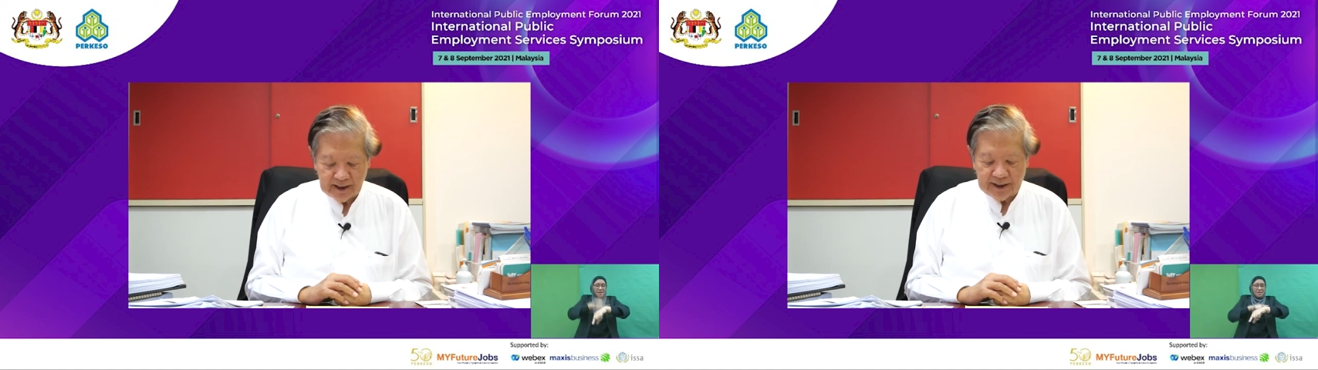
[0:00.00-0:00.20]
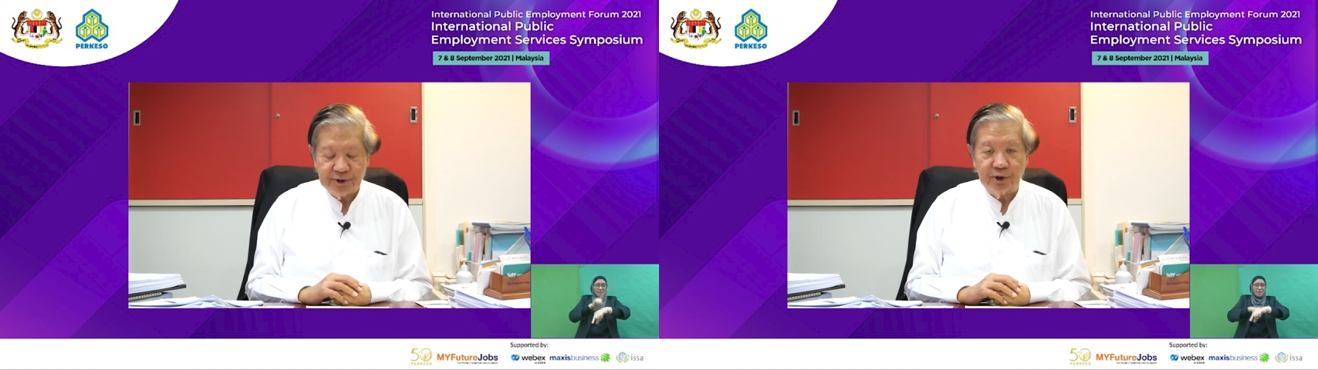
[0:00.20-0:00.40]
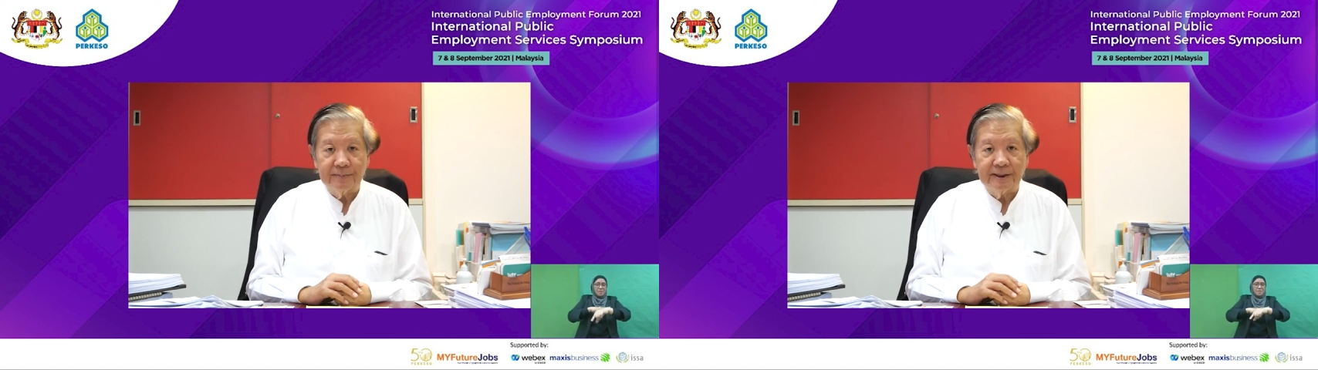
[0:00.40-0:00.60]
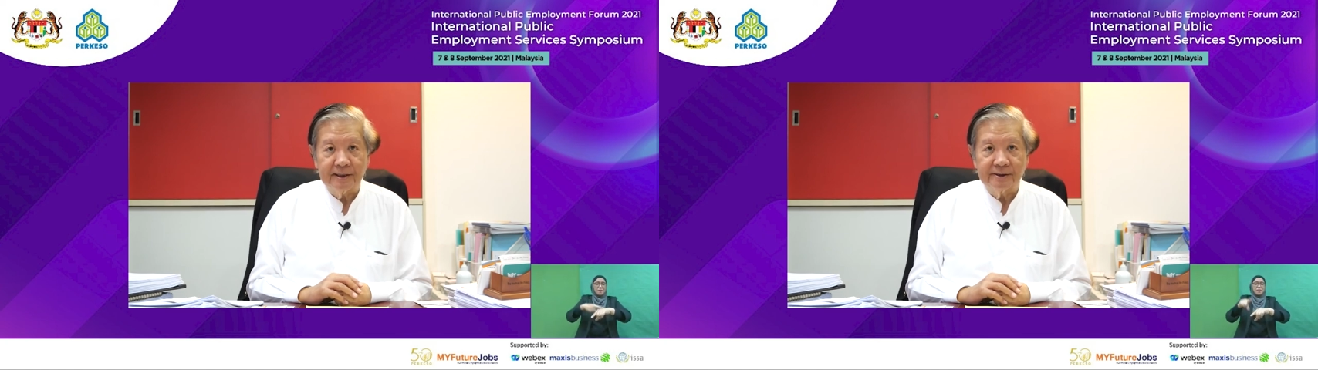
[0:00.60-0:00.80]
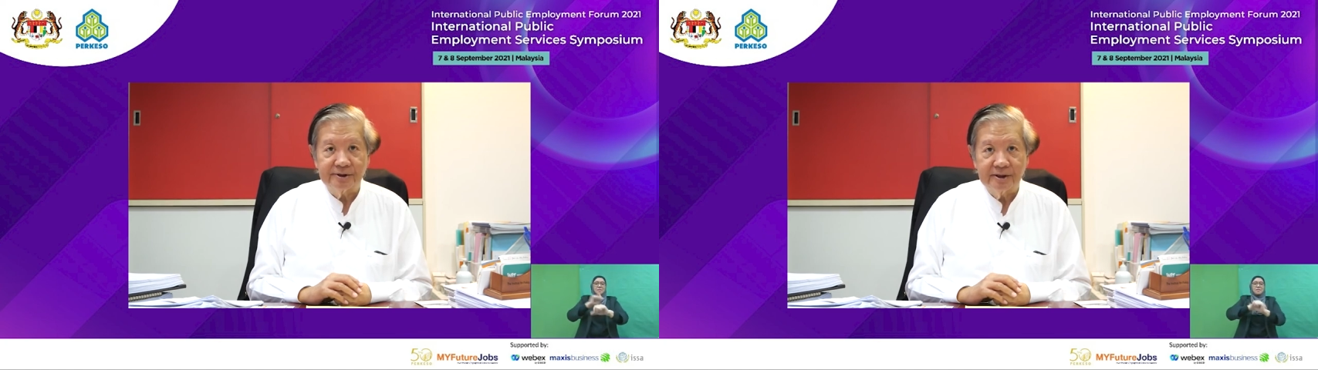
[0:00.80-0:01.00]

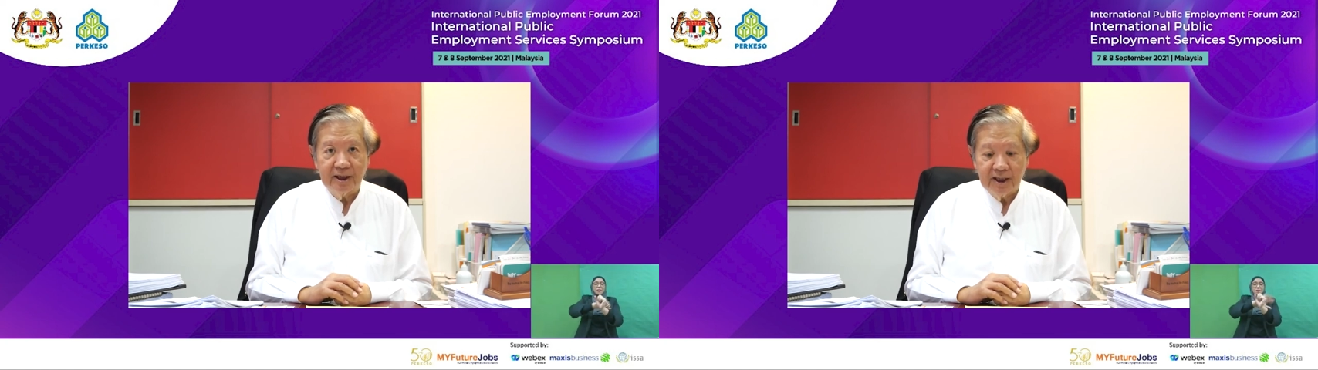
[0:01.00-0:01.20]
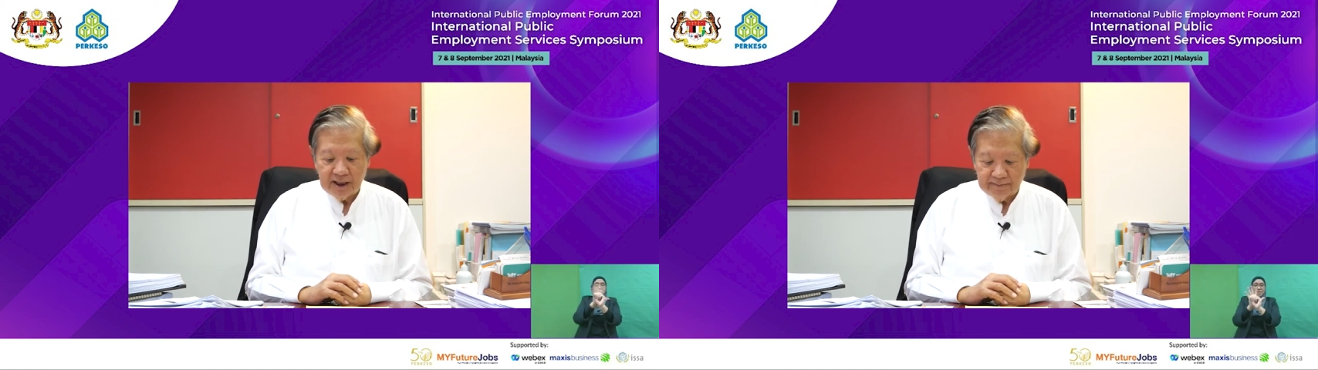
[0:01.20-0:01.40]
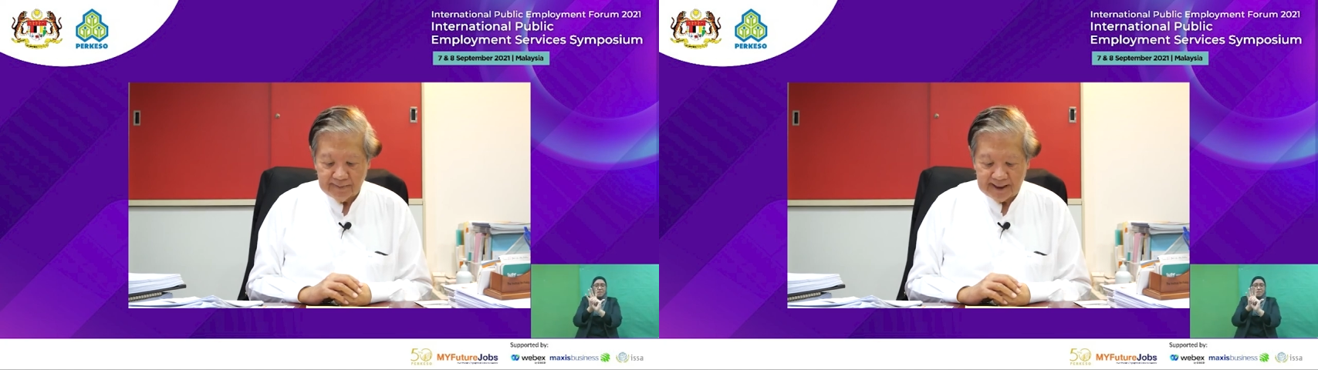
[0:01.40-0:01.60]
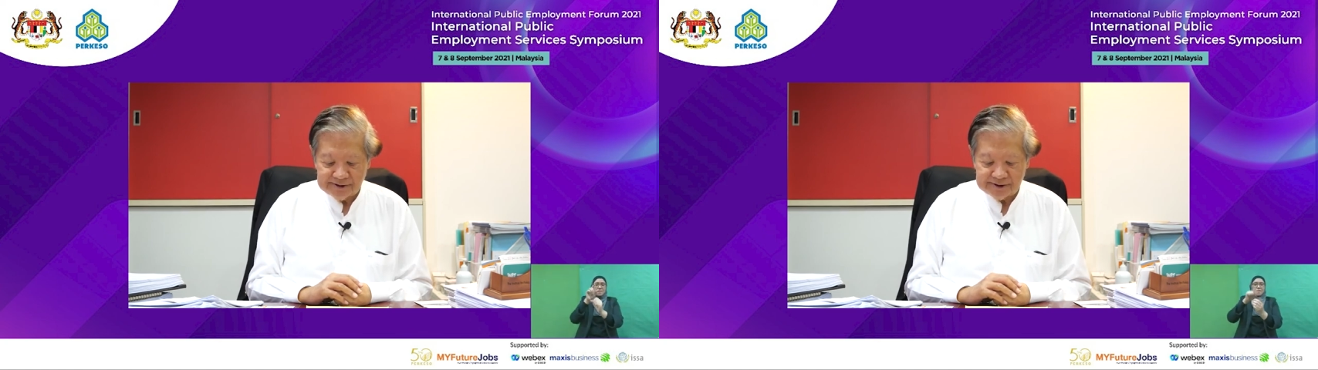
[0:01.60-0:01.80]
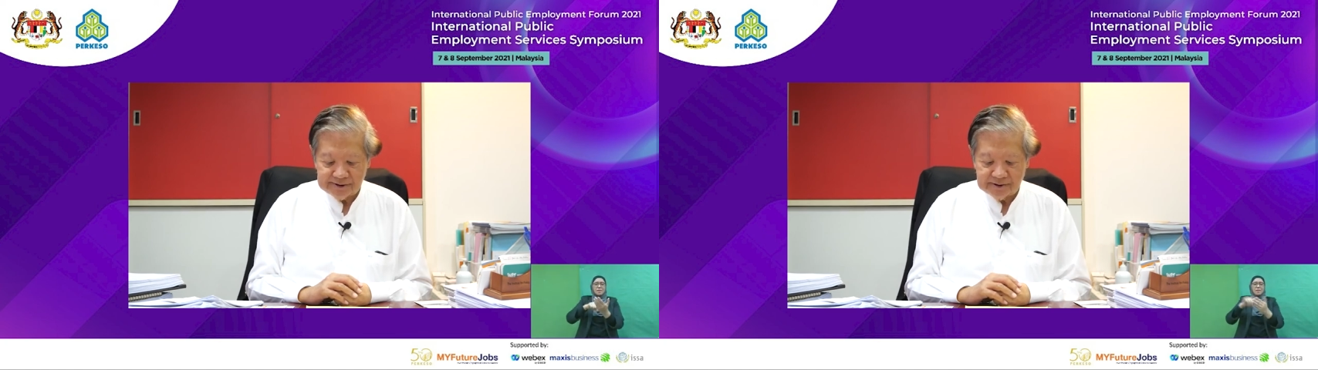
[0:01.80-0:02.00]
entrepreneurs
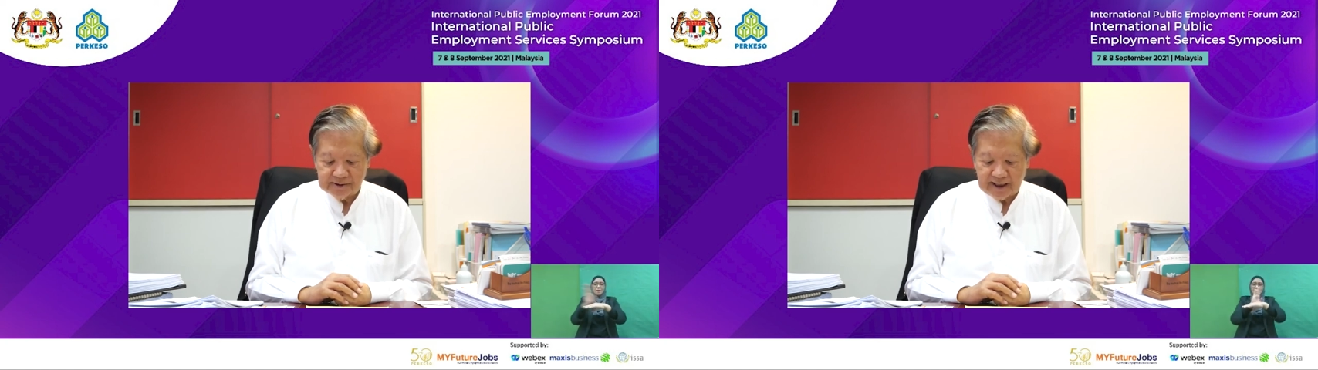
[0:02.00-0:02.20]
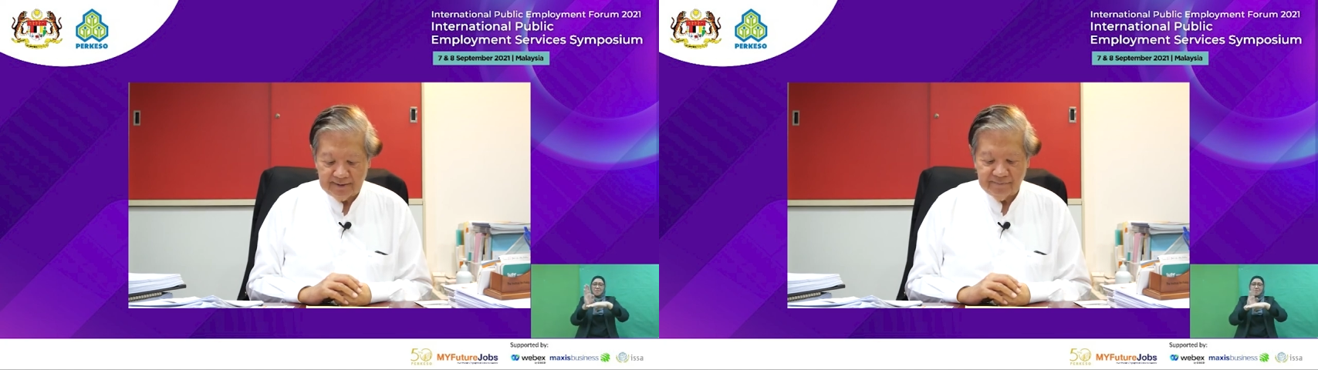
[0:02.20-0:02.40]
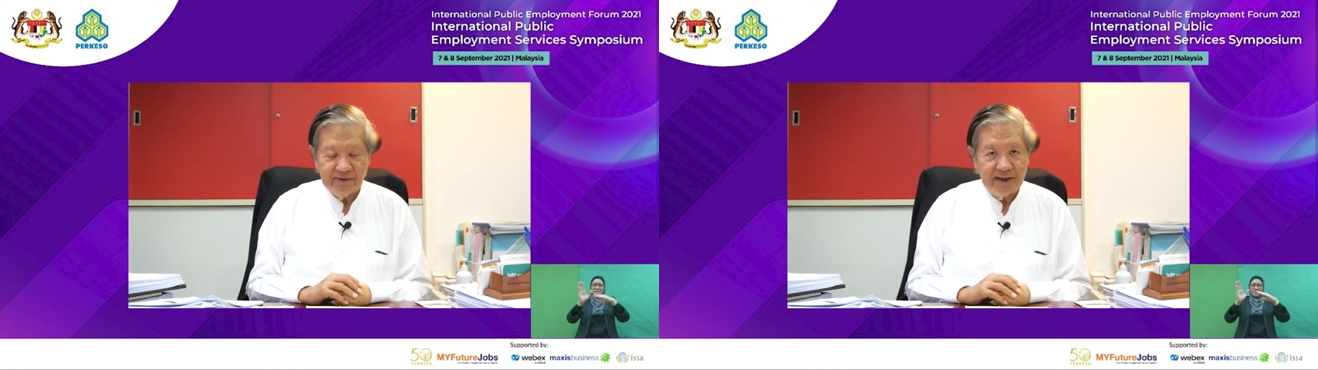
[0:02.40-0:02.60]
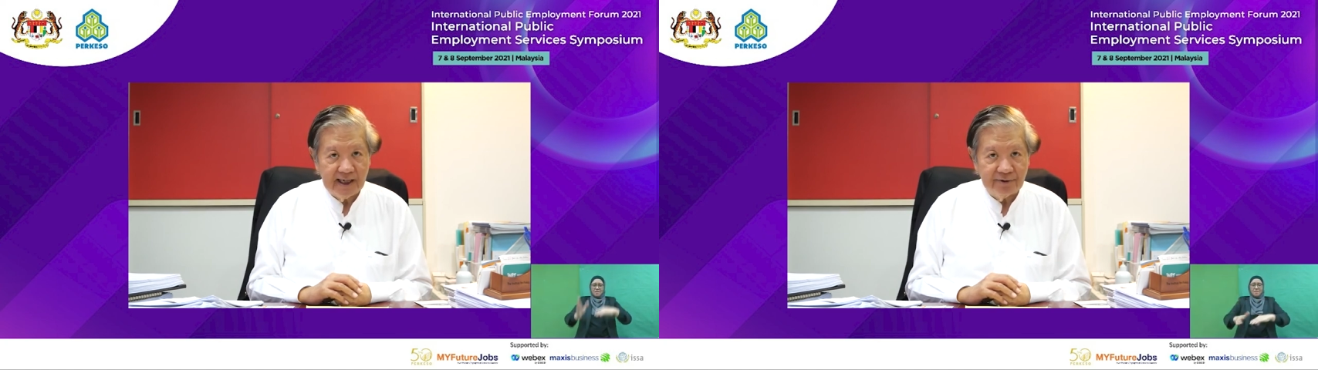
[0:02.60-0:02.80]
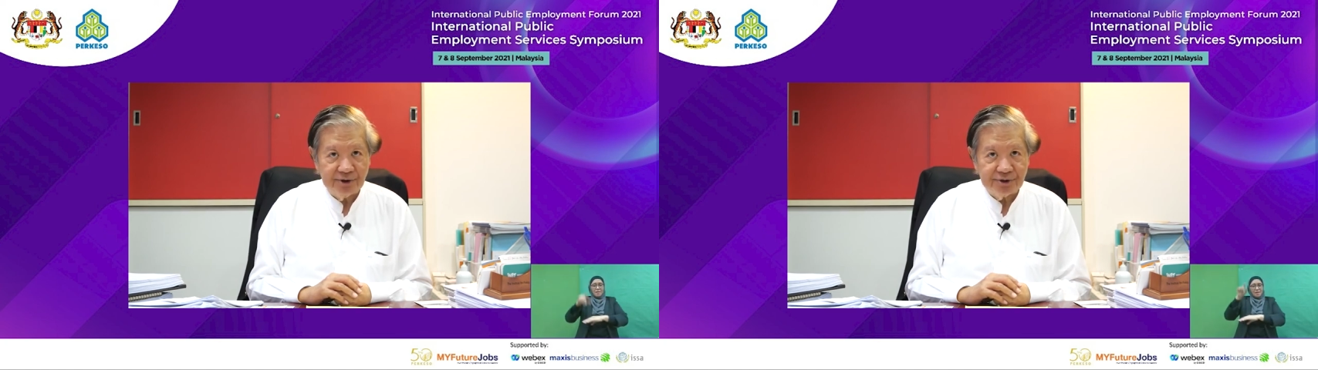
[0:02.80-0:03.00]
must have
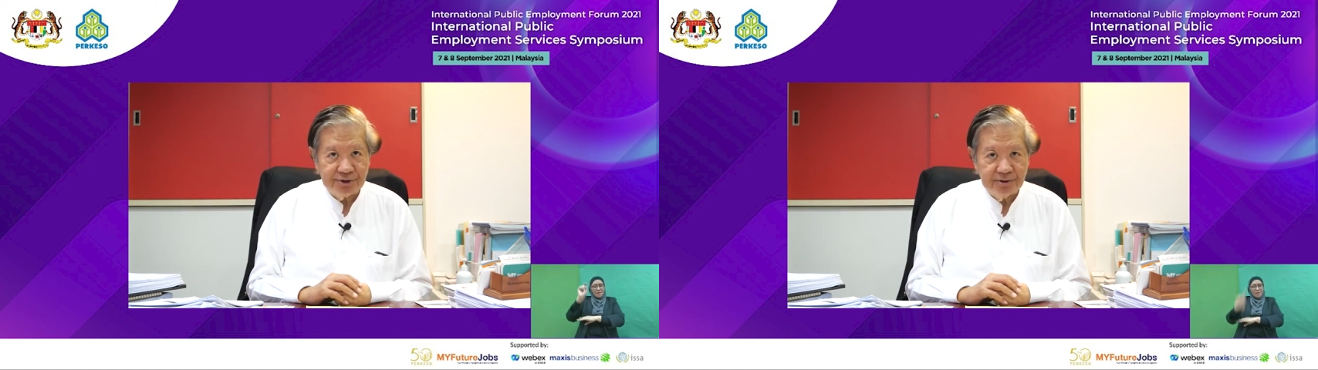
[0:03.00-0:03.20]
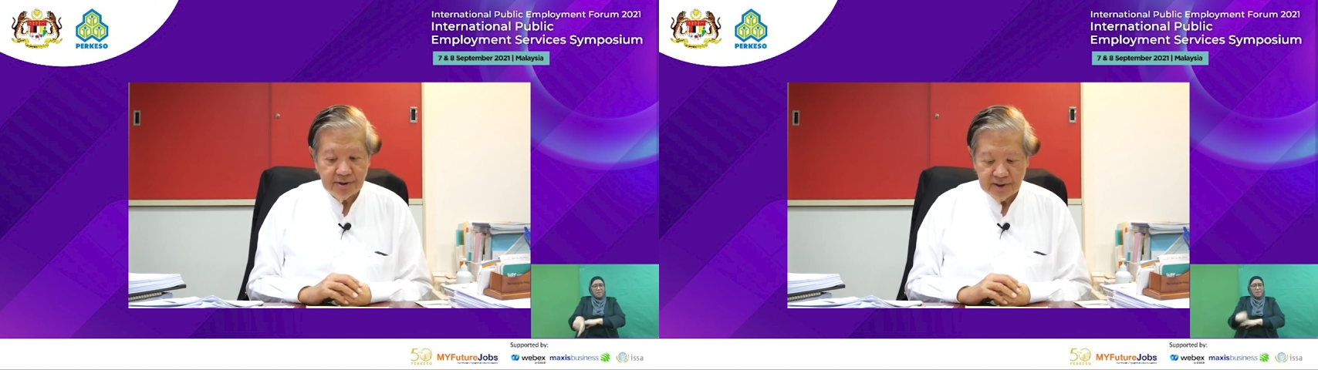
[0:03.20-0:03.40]
courage,